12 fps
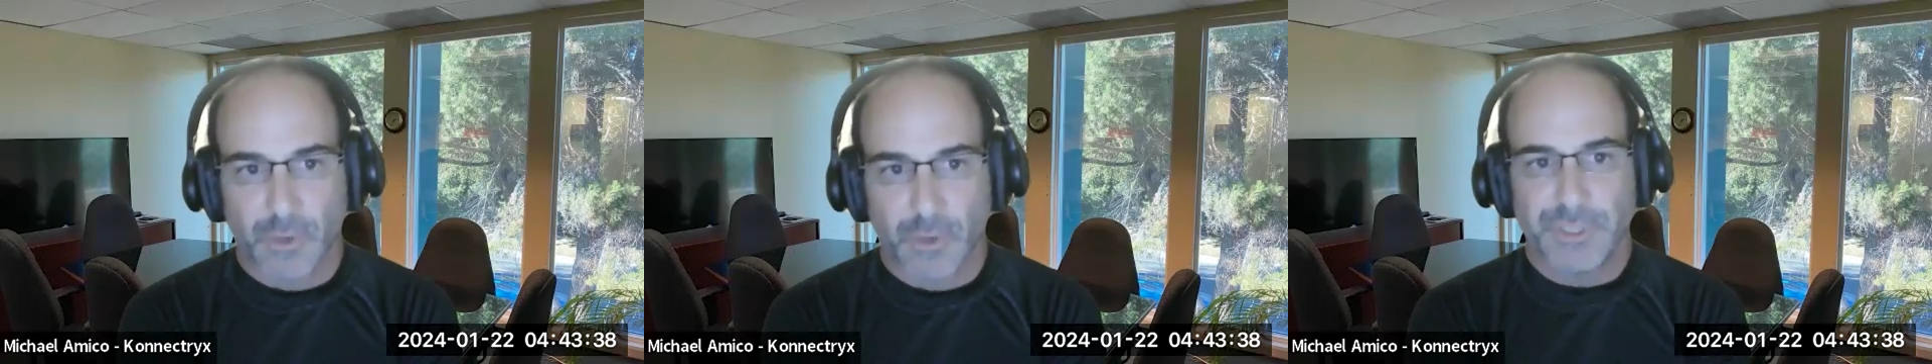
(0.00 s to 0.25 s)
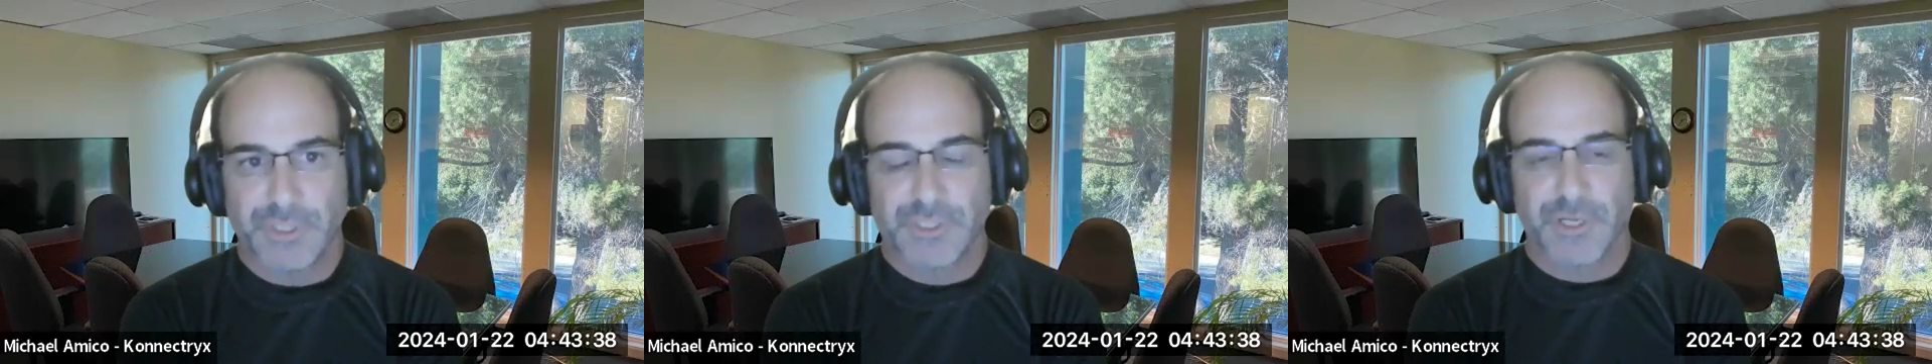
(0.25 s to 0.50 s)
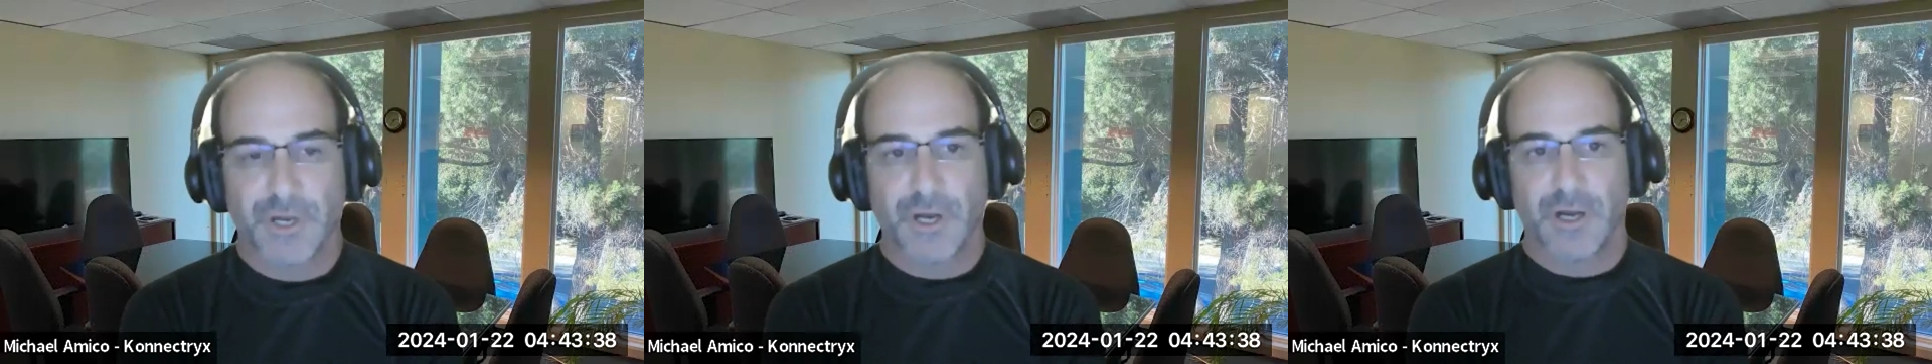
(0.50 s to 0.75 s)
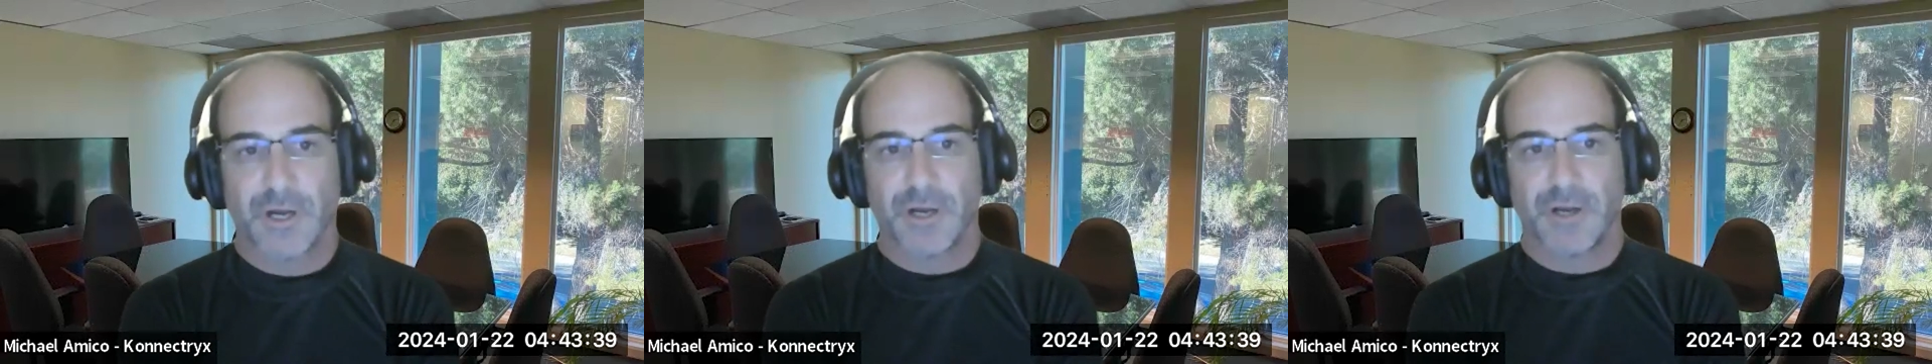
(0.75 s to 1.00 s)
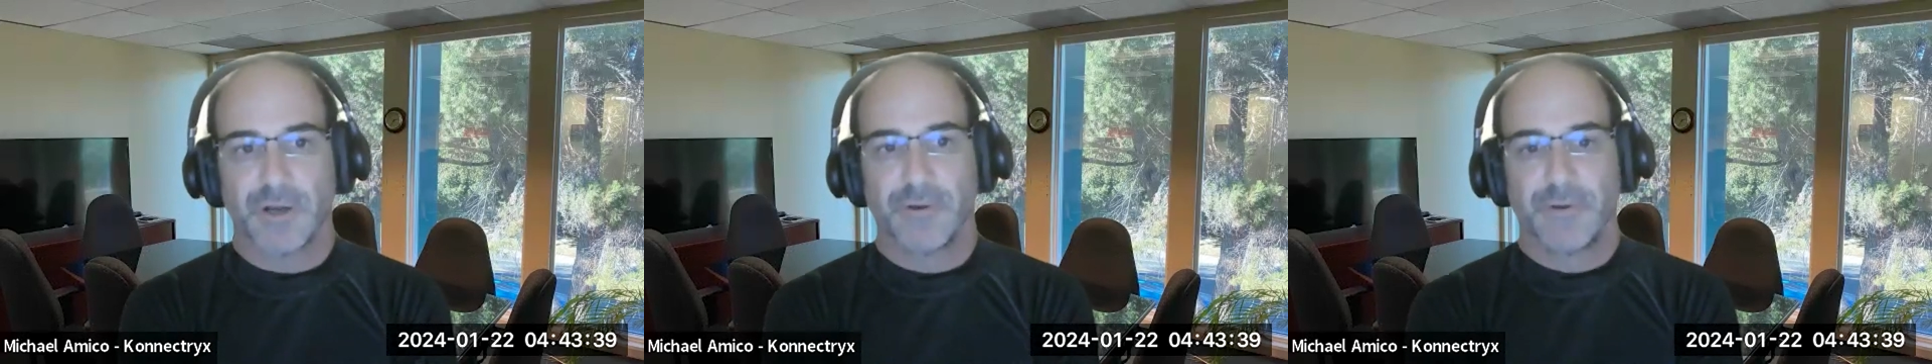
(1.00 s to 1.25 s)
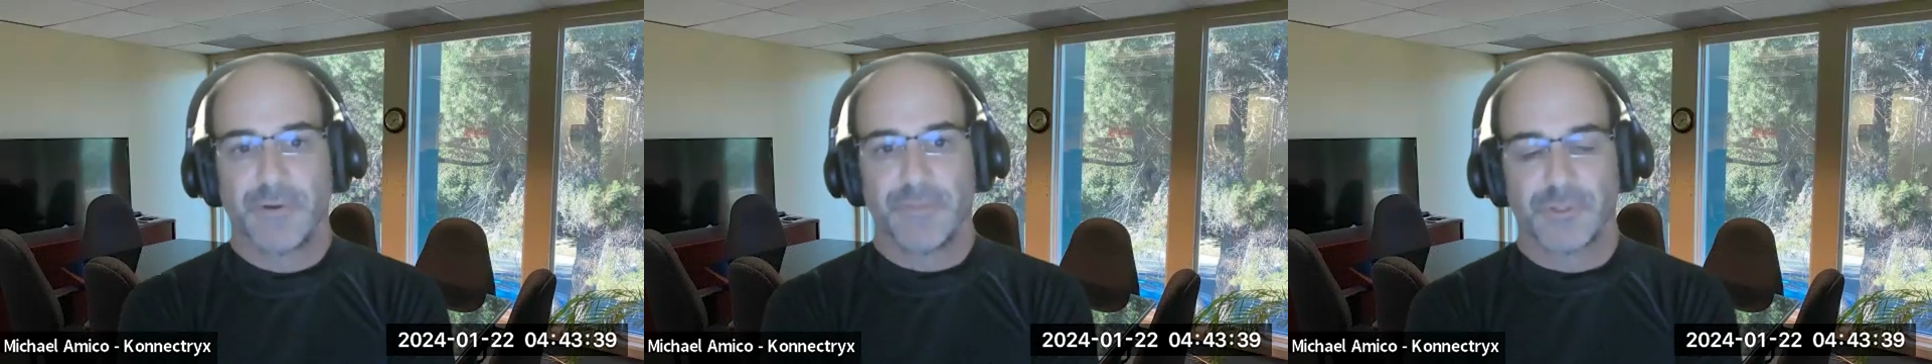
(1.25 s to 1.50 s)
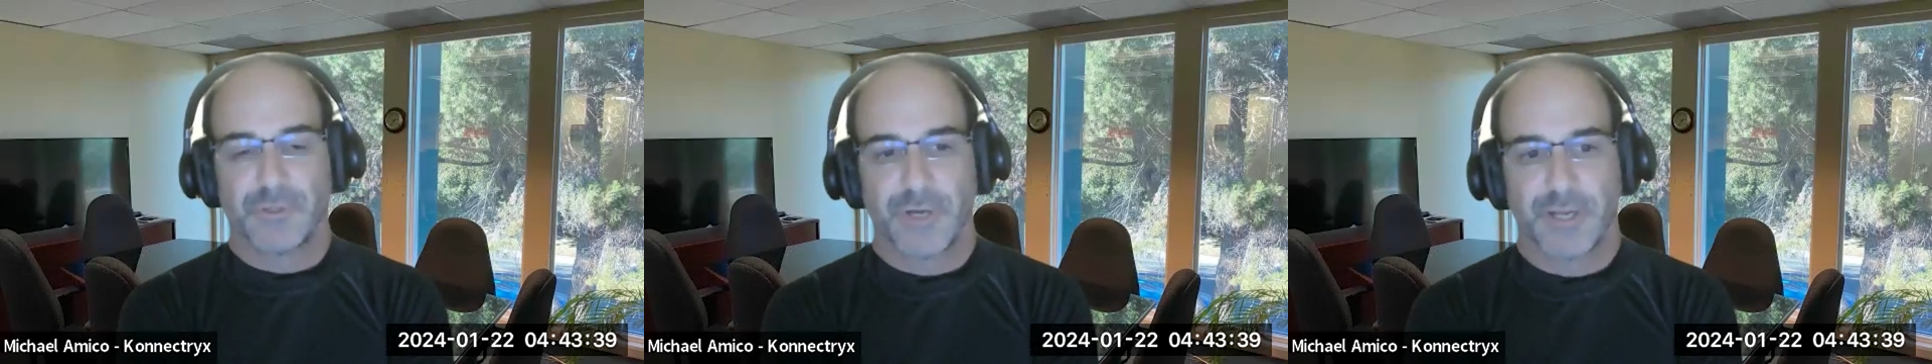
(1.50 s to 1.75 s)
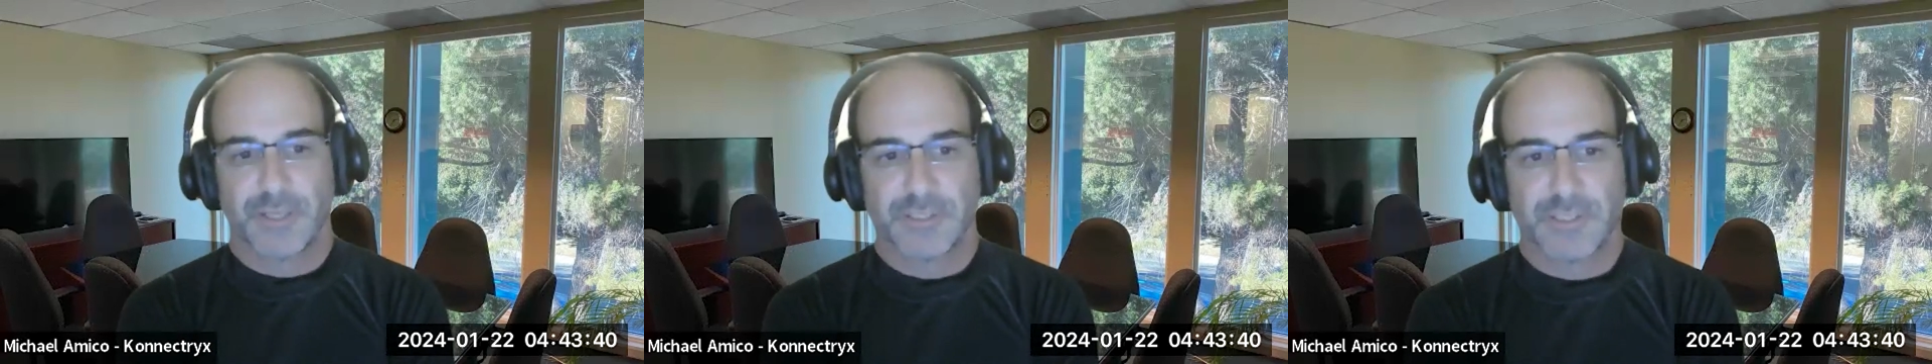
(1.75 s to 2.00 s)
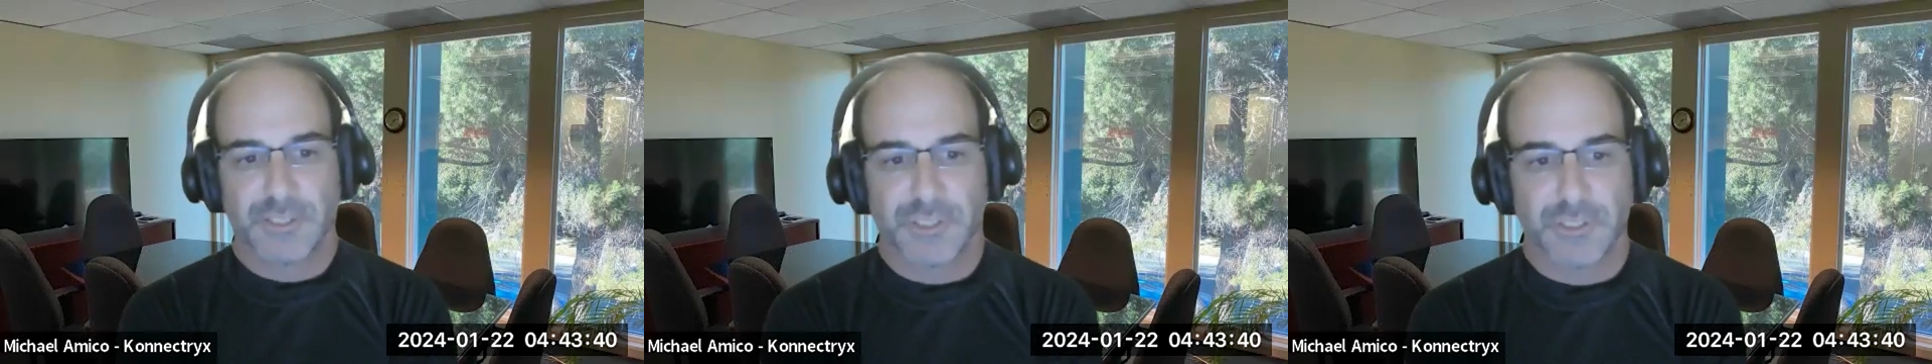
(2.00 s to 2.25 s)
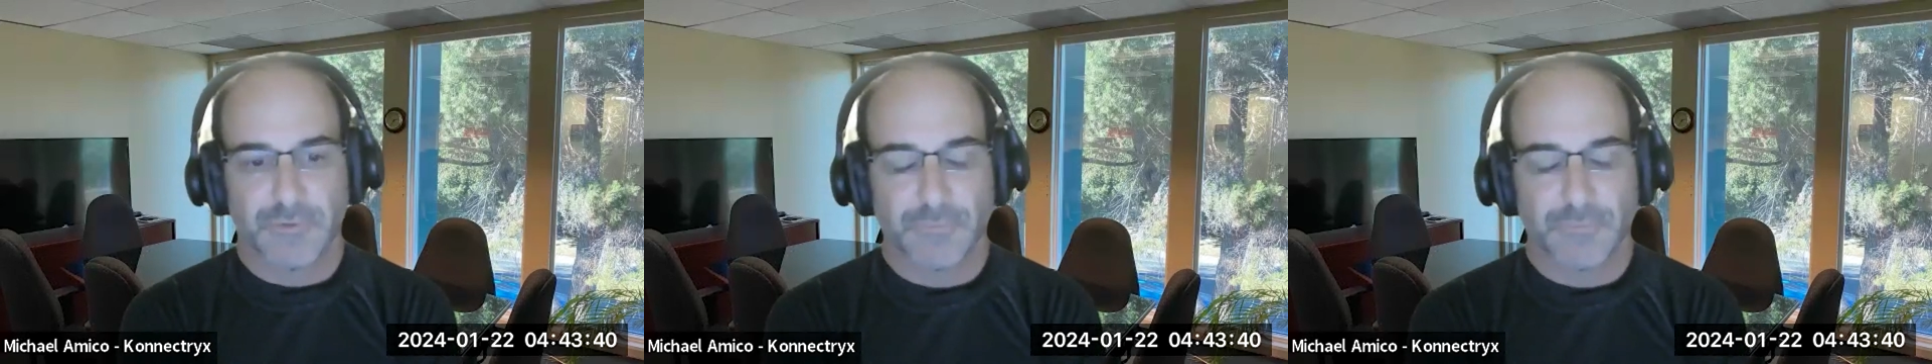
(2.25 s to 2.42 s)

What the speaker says: we saw the transition